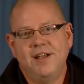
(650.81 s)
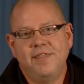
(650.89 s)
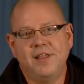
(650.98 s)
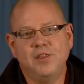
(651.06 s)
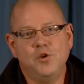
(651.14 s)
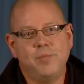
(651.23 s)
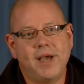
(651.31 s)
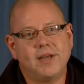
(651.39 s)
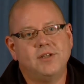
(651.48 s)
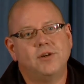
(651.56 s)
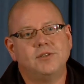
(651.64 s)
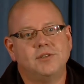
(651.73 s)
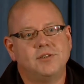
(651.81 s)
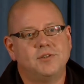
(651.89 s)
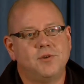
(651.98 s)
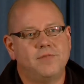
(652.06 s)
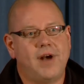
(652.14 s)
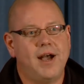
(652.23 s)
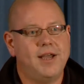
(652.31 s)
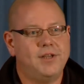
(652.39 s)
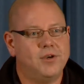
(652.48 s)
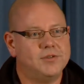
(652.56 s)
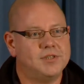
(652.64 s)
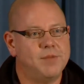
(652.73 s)
Lübeck dose is a sort of high
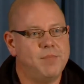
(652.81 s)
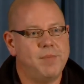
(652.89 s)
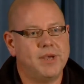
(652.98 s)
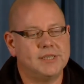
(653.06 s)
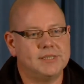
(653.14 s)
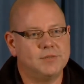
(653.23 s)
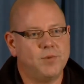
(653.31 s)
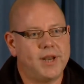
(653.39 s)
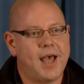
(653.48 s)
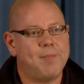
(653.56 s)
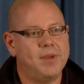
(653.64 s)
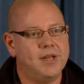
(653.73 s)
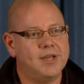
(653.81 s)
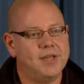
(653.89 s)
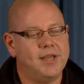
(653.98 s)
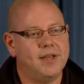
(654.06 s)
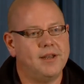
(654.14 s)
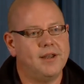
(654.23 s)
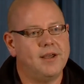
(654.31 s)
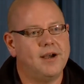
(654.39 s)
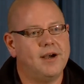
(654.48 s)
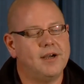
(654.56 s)
dose and mimics what happened in